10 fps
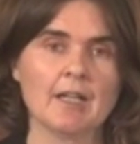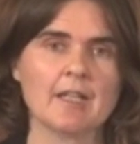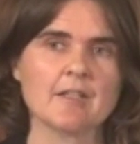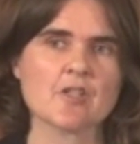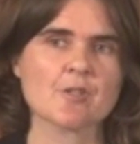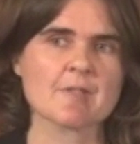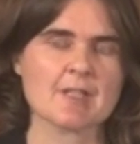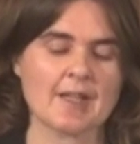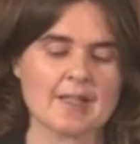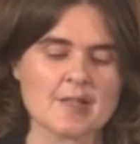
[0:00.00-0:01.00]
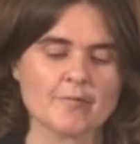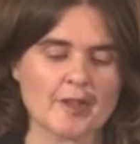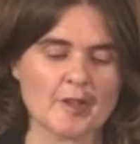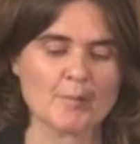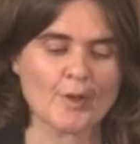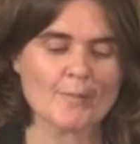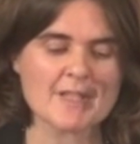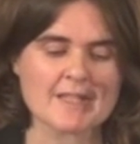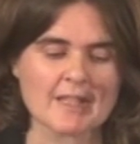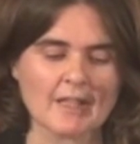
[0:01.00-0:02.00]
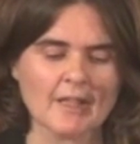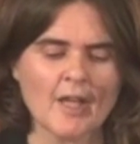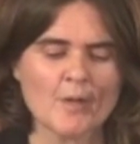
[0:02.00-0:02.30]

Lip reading: Initial signs are very promising,